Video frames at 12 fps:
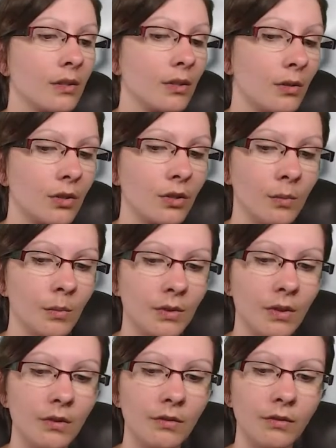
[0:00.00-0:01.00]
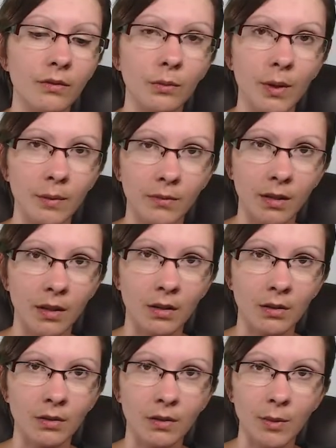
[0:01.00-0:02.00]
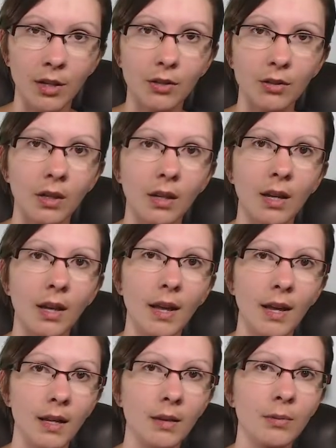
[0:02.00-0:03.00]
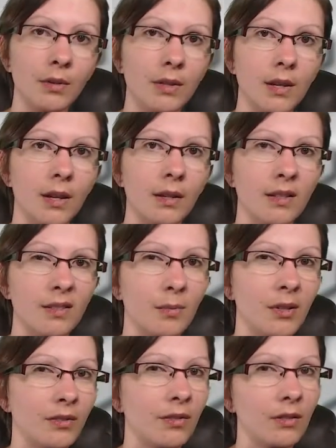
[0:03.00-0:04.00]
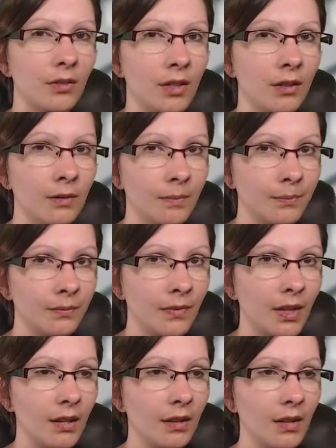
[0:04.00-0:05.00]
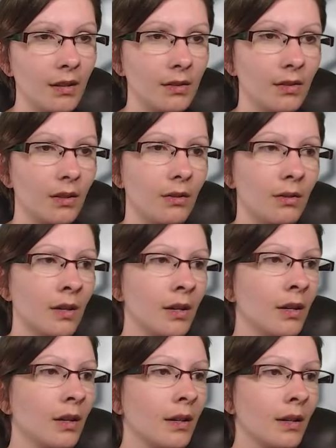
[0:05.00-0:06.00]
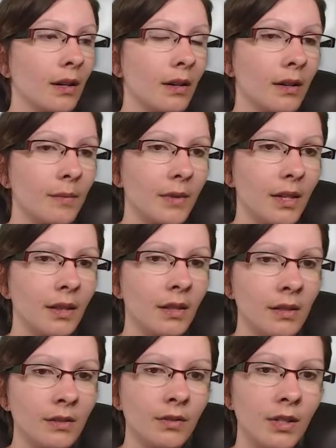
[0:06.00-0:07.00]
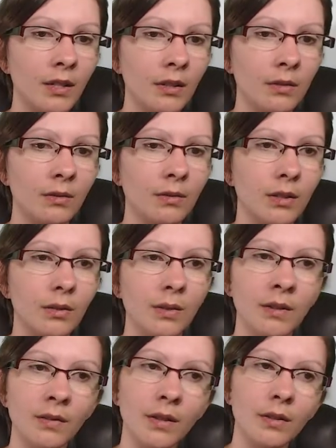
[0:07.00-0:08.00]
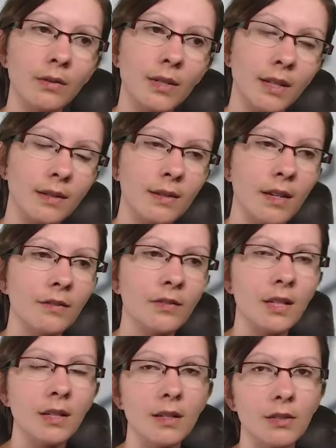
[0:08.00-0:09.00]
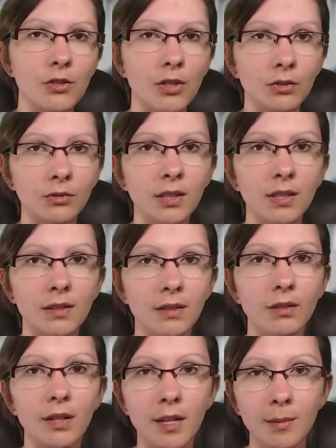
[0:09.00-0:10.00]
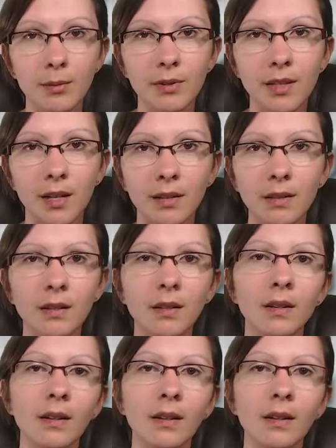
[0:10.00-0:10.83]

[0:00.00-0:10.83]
So in terms of web videos, especially, 80% is a bit of overkill, I think. So in this video, even though text safety is generally considered 80%,